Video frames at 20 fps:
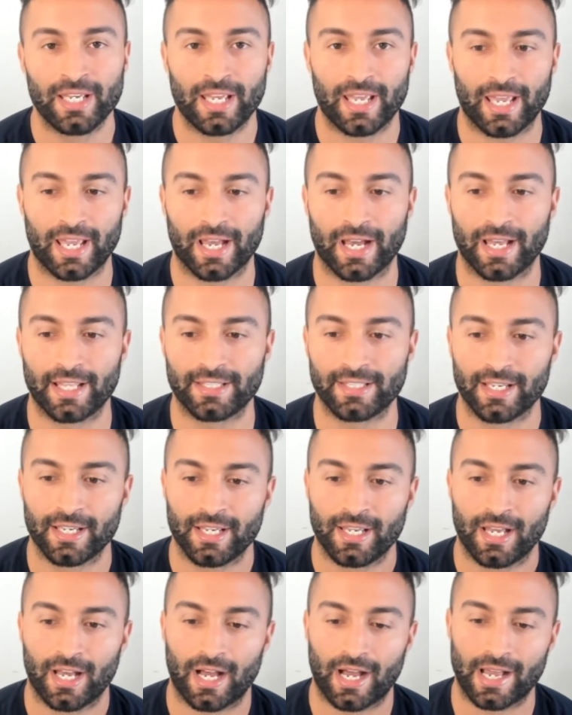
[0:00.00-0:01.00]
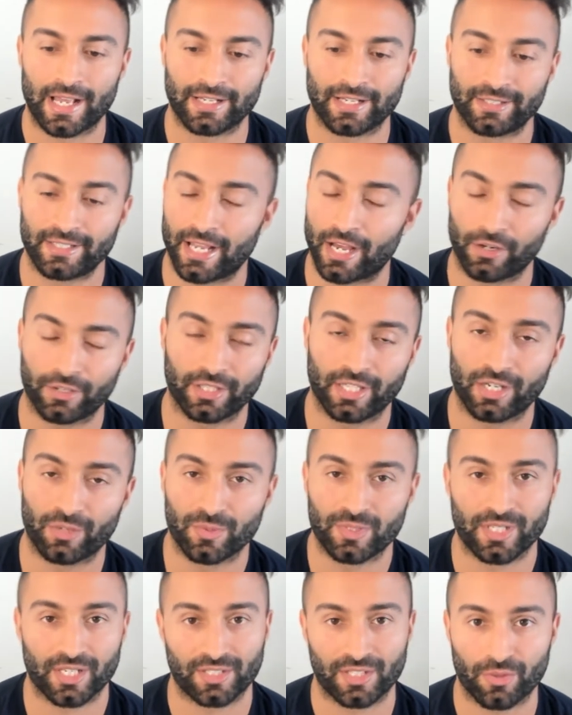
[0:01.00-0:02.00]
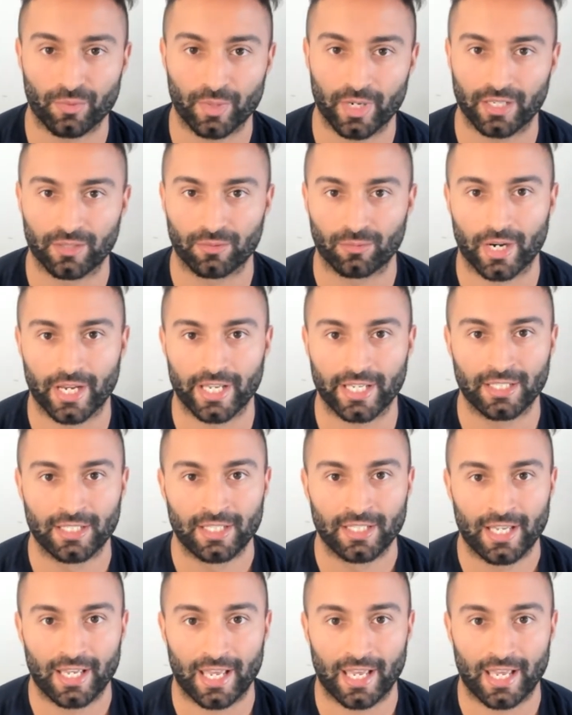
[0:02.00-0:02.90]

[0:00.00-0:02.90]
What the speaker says: And I calculated it was 63, right?